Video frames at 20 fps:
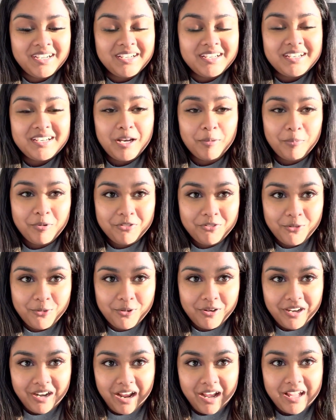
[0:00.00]
Number
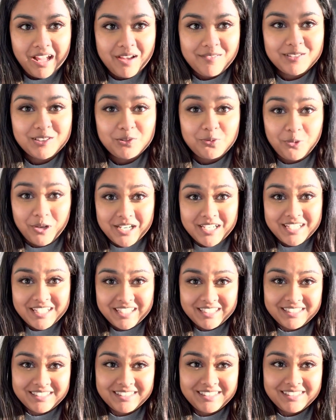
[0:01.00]
4, I have is
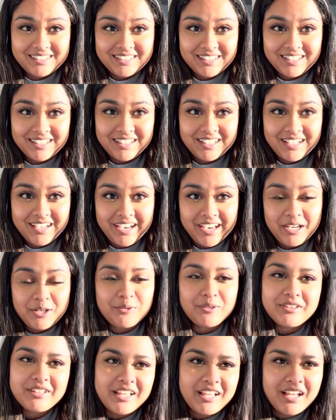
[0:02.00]
Wendys, and you
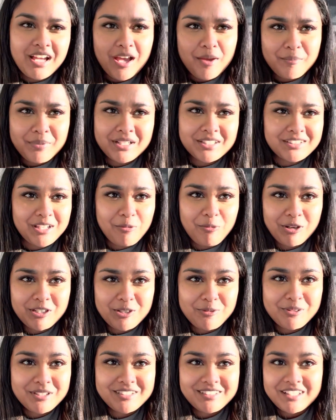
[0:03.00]
would think because I worked
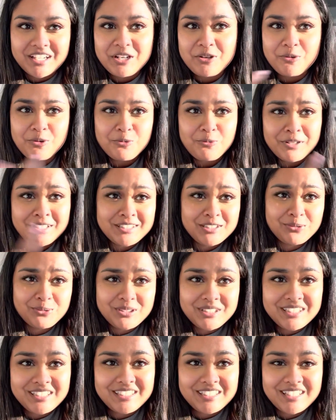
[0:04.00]
at Wendys, I know what Wendys
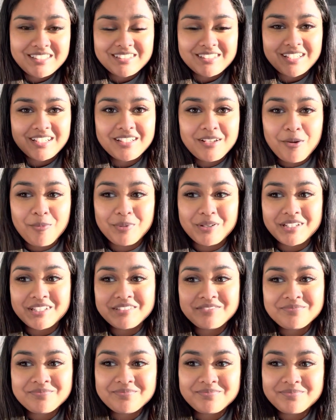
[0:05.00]
sweet tea tastes like, but
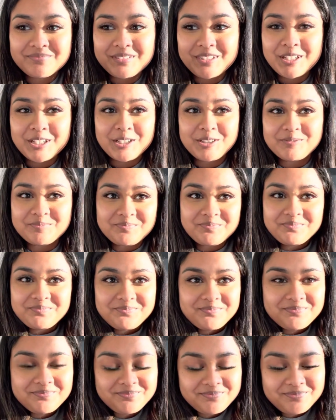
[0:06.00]
you know,
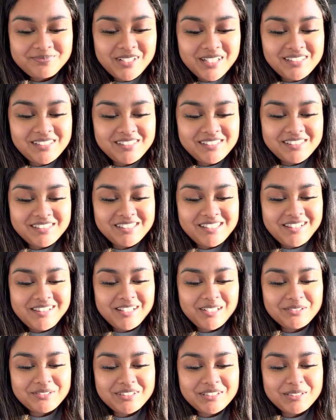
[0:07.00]

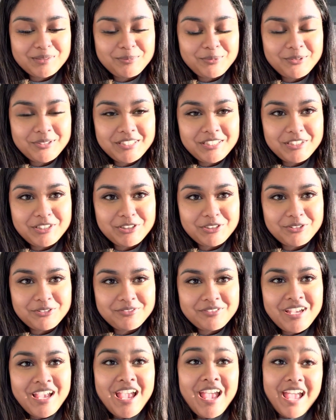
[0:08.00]
that was disappointing
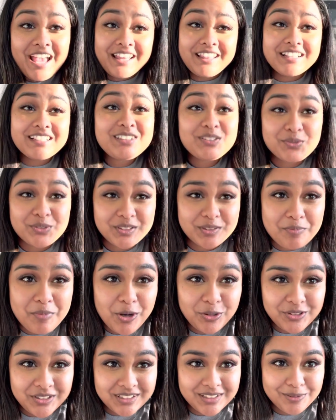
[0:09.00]
too. And this was the
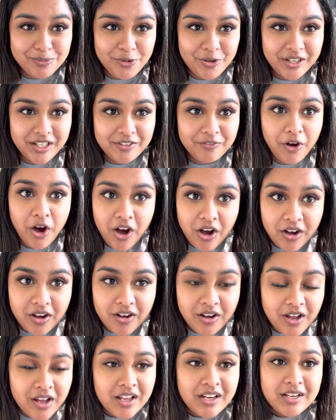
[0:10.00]
most disappointing of
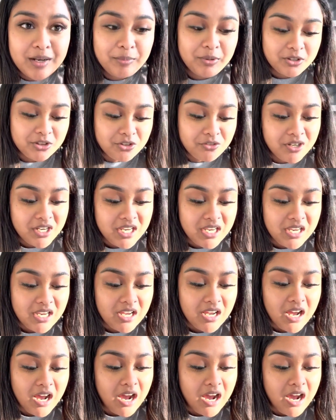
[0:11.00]
all. Number 3,